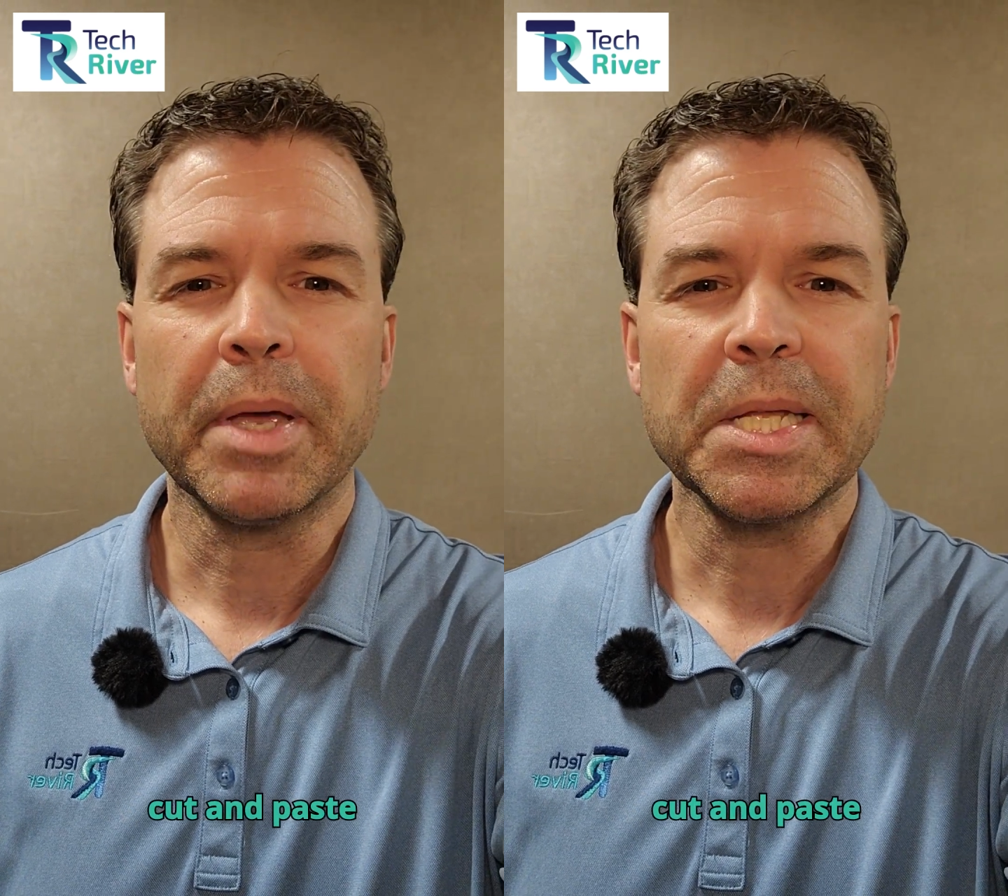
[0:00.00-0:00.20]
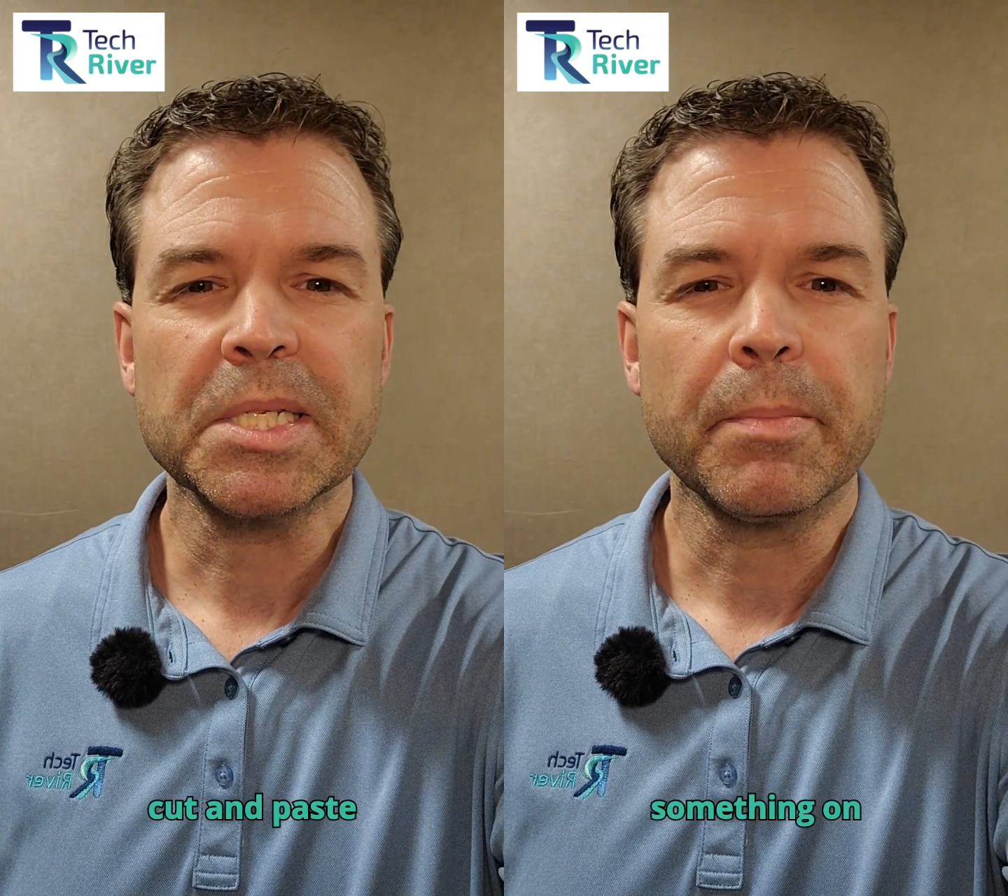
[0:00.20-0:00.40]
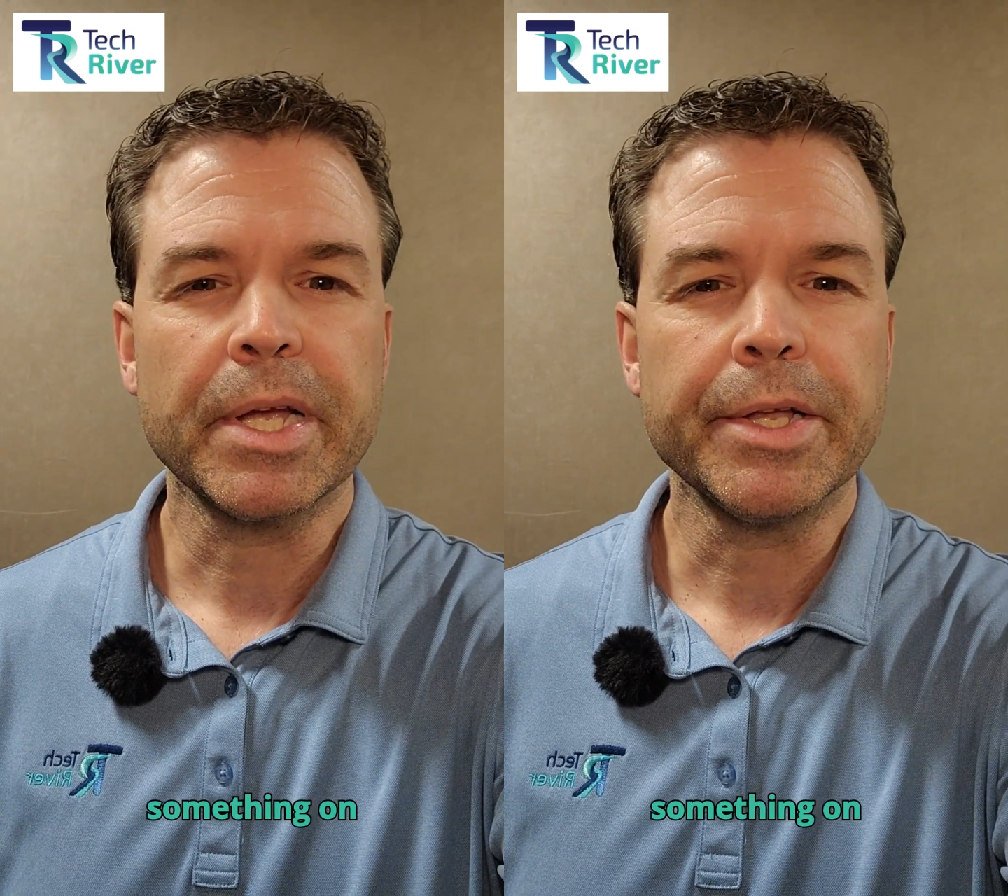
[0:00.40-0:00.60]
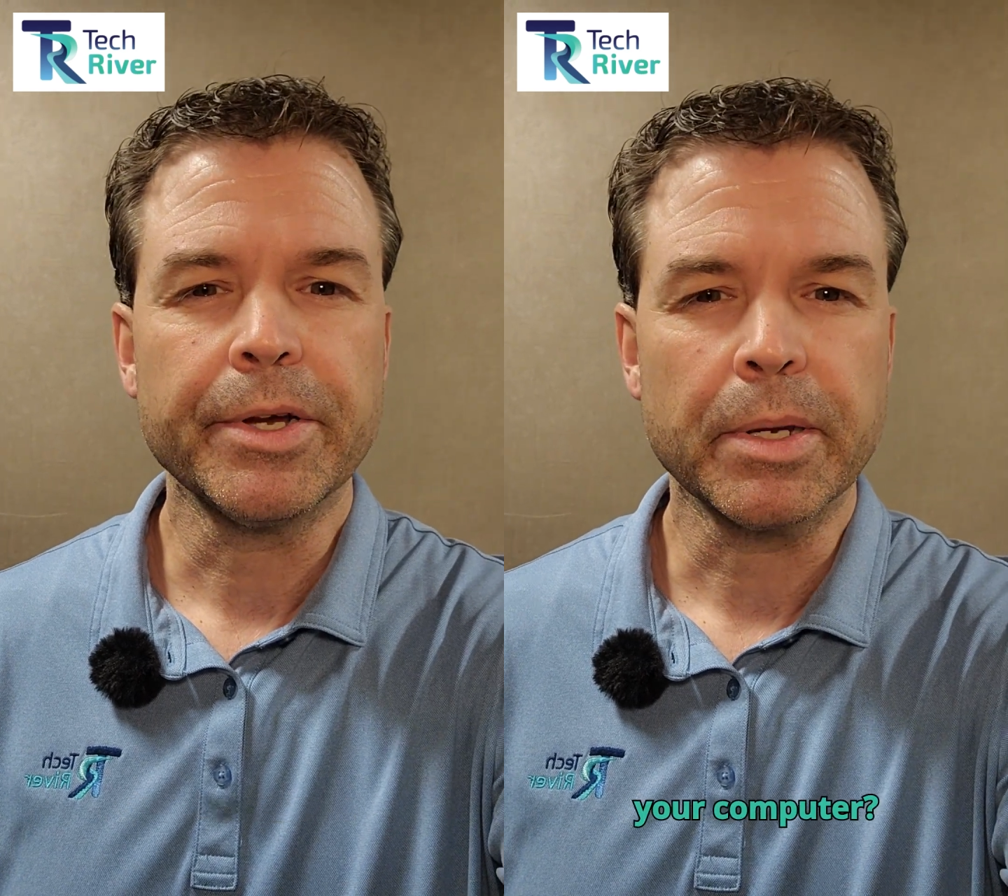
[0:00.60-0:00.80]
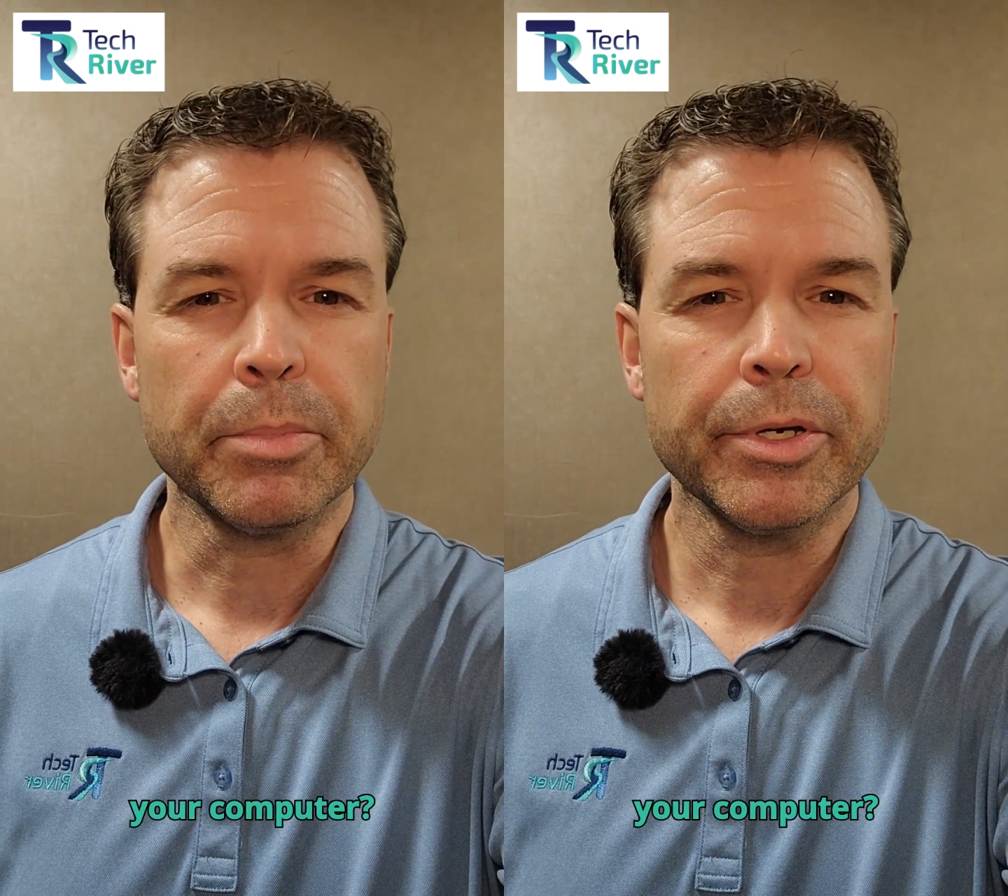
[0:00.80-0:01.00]
paste something on
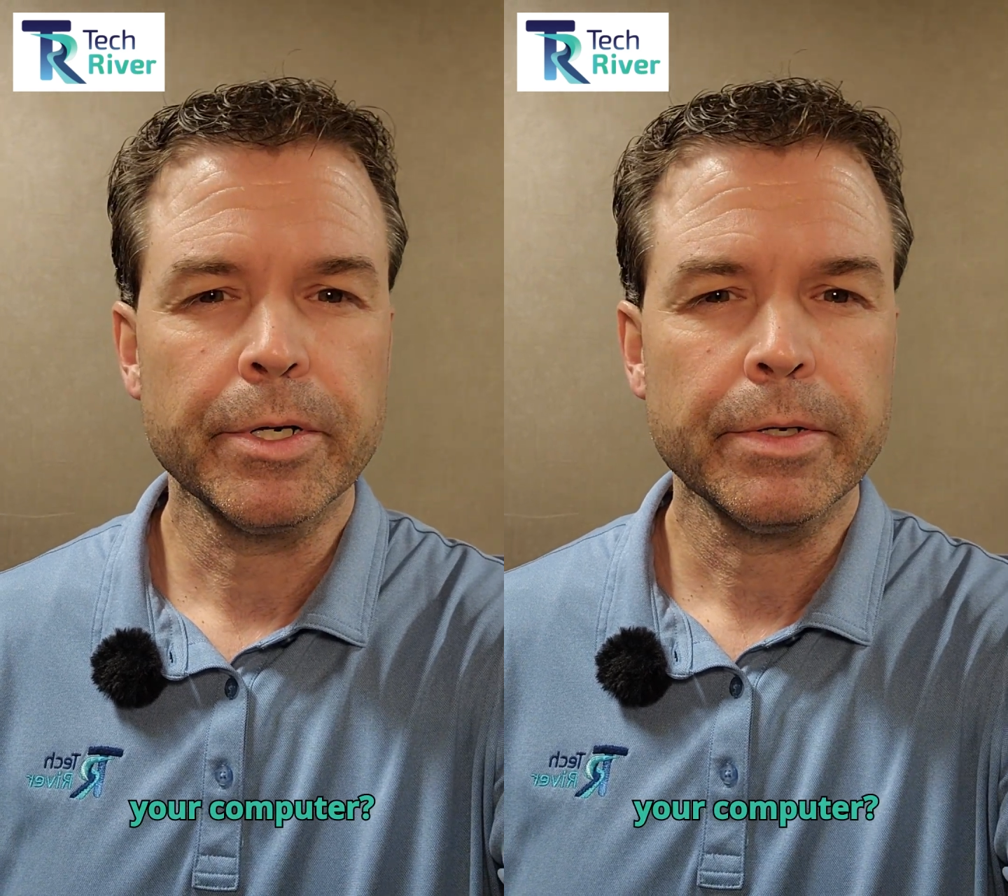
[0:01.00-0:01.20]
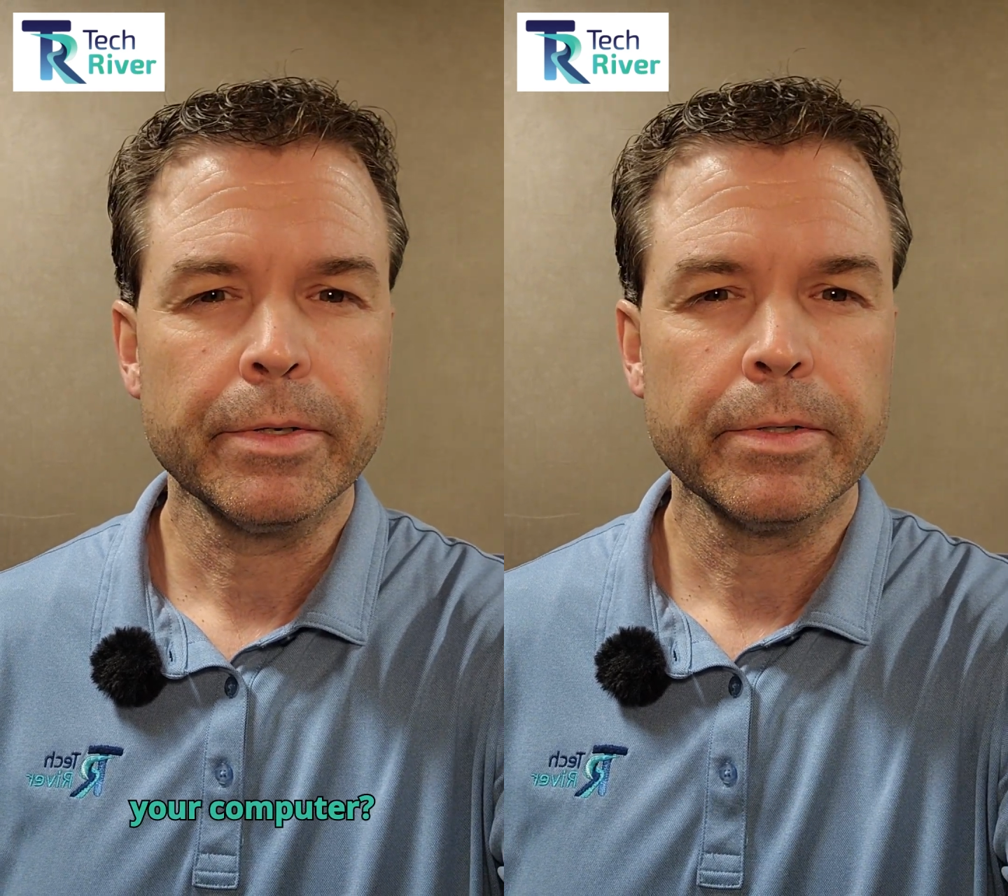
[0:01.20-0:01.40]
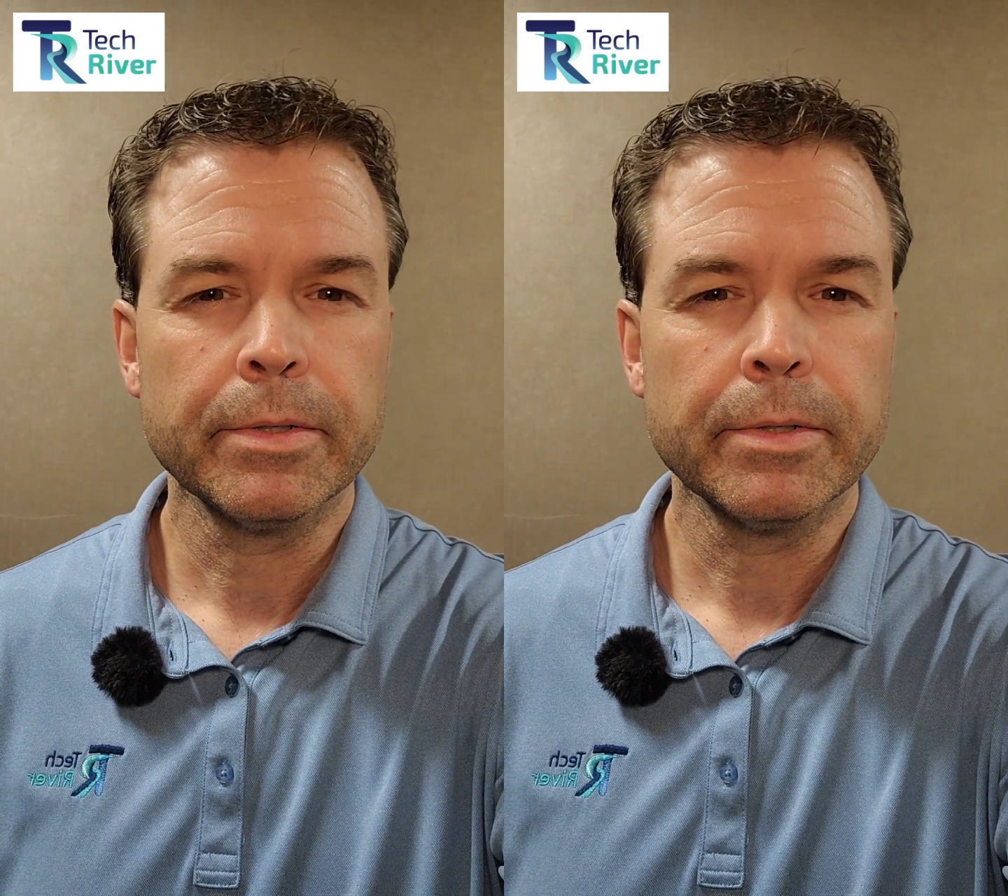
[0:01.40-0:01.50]
your computer?